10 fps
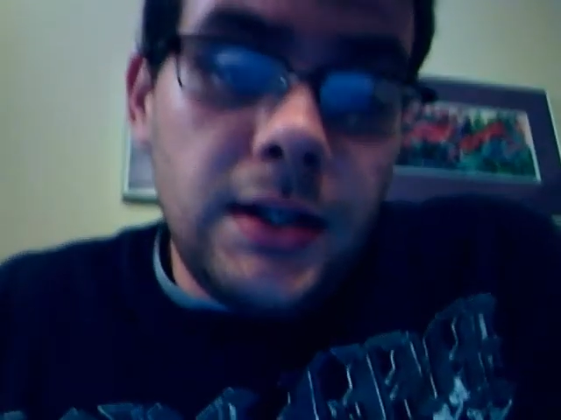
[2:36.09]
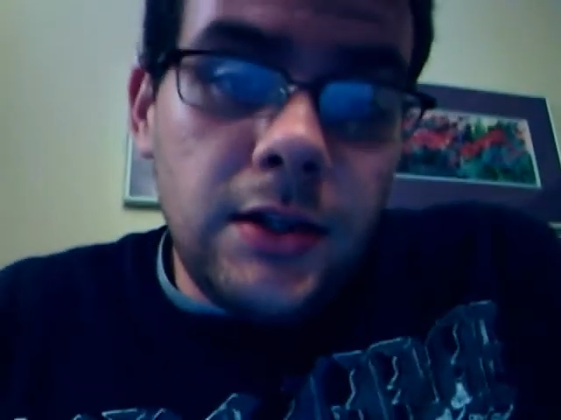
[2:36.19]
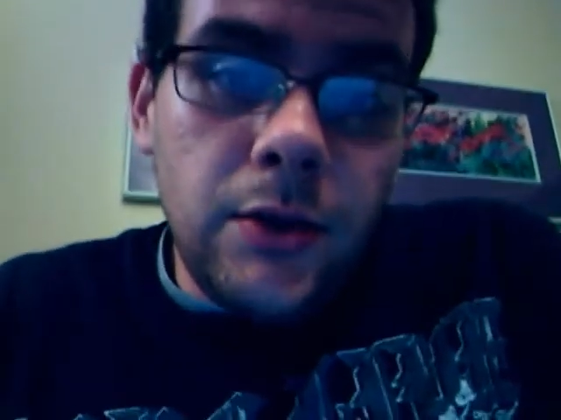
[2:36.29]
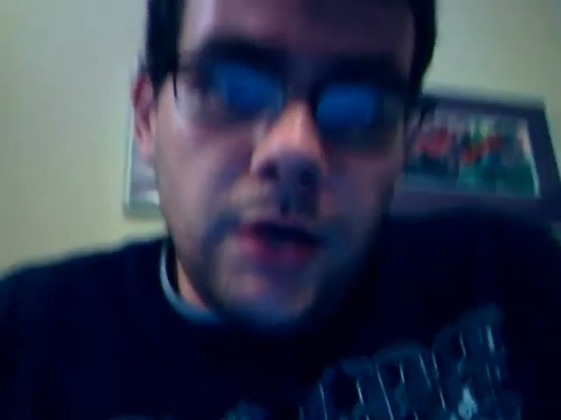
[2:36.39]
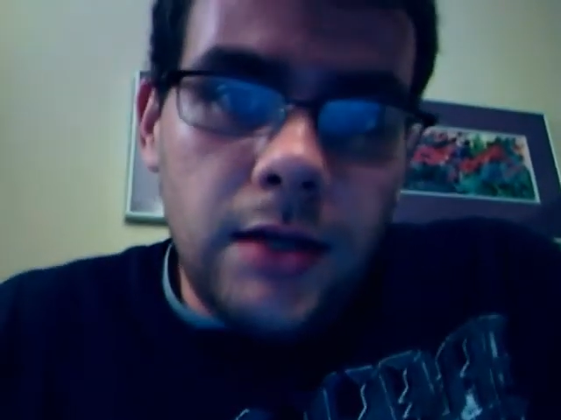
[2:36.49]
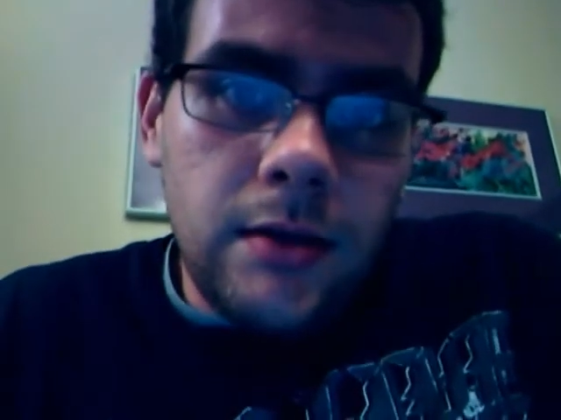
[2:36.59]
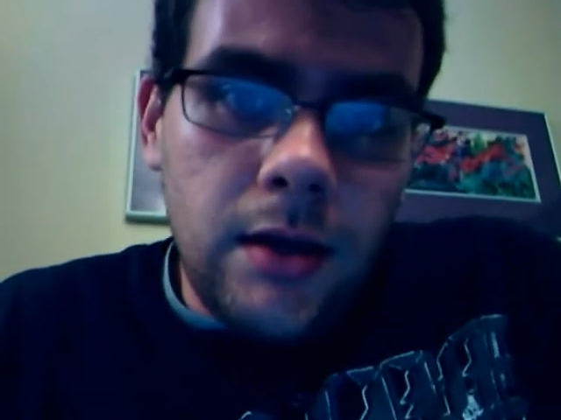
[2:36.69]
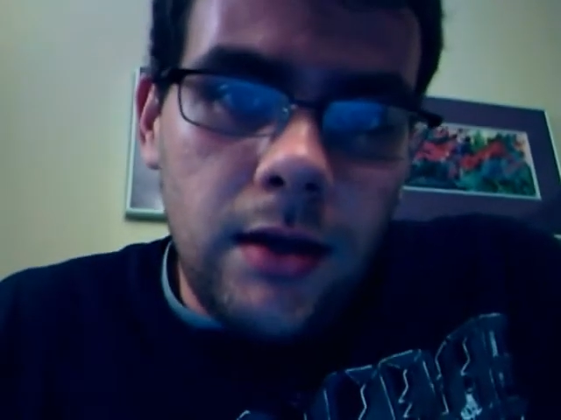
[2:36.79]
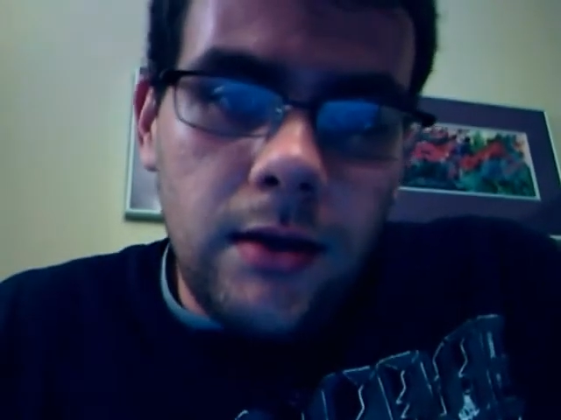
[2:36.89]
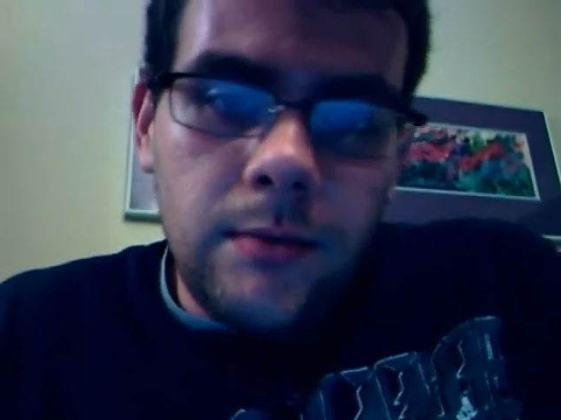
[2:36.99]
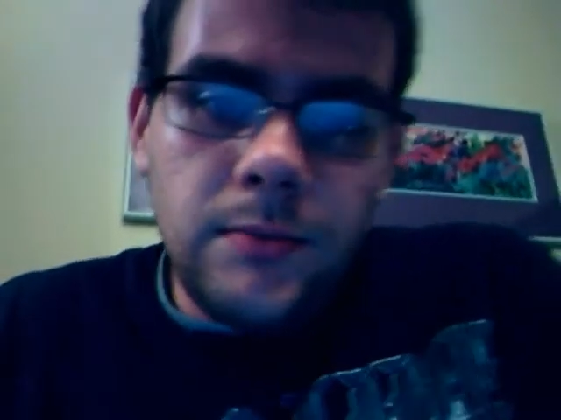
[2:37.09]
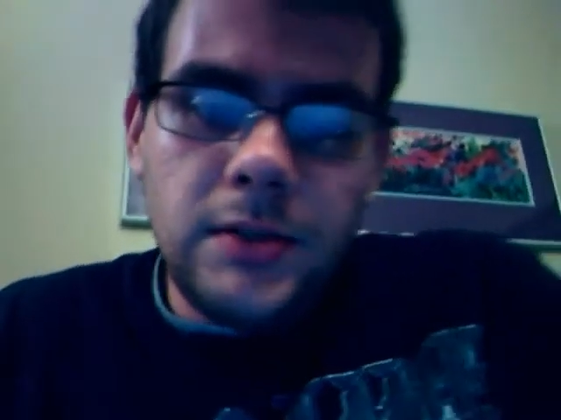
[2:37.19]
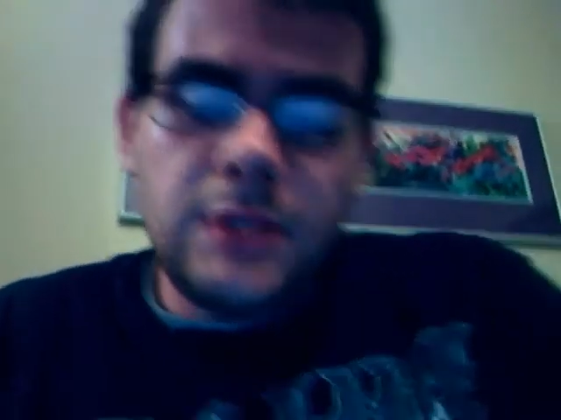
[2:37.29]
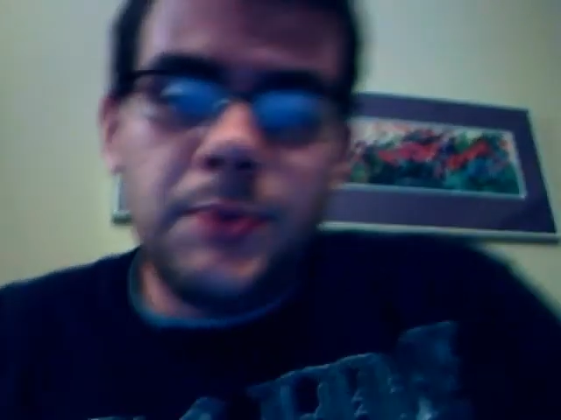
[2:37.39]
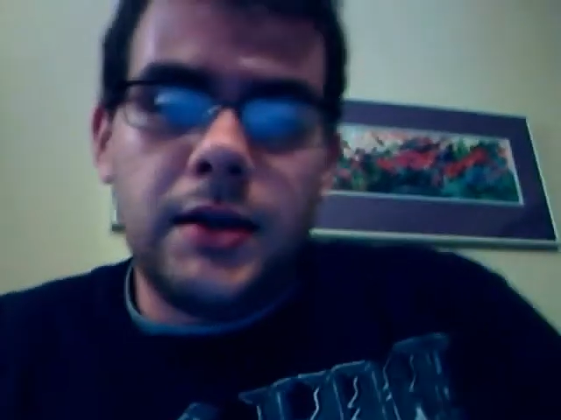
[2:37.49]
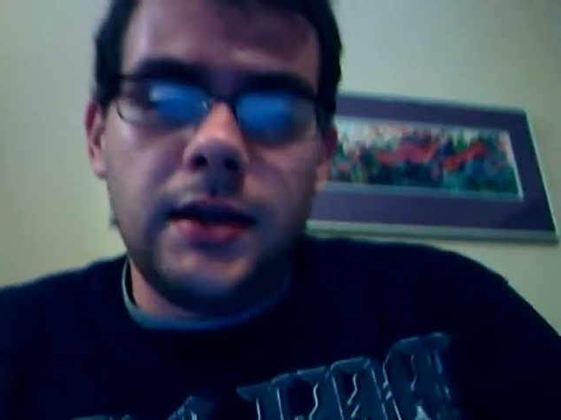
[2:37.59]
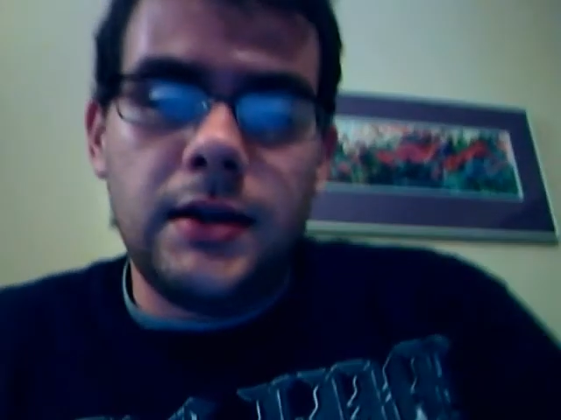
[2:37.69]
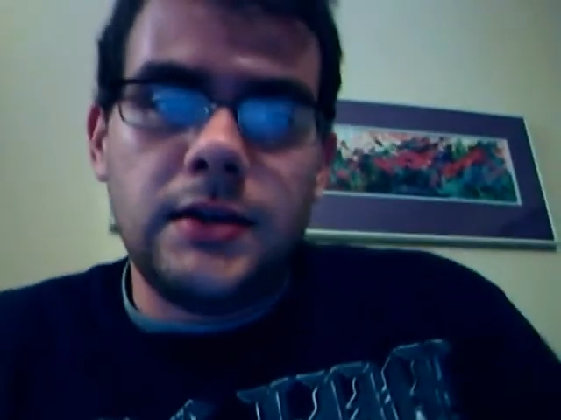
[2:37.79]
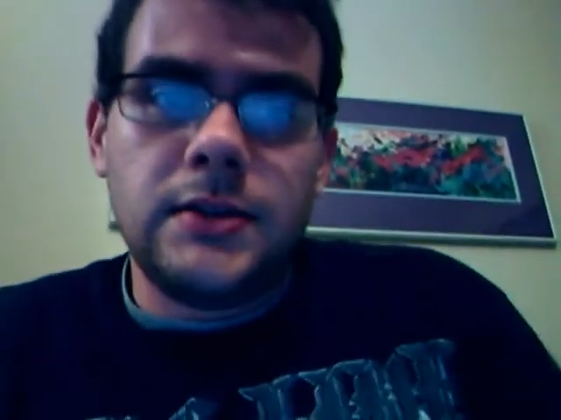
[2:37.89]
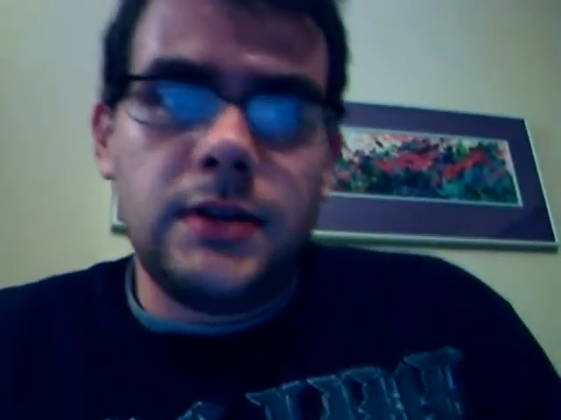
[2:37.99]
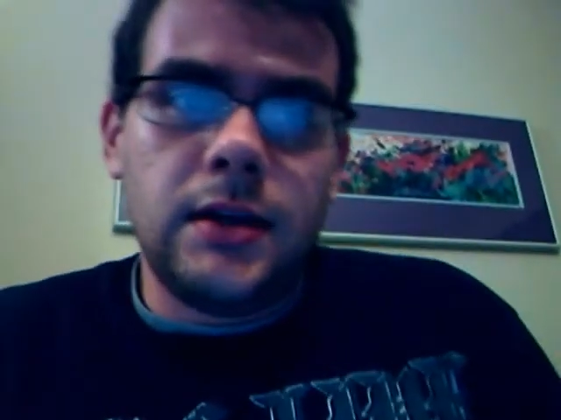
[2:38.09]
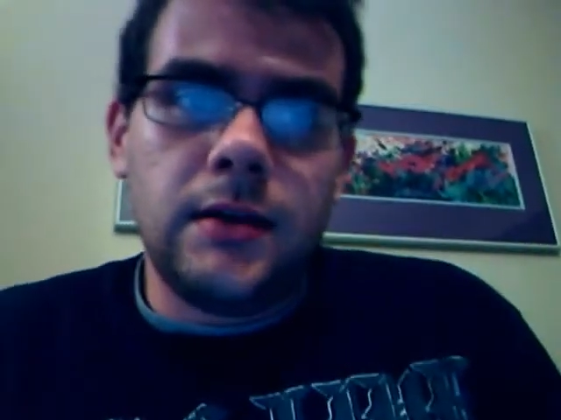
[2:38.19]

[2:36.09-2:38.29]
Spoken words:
cloning, just because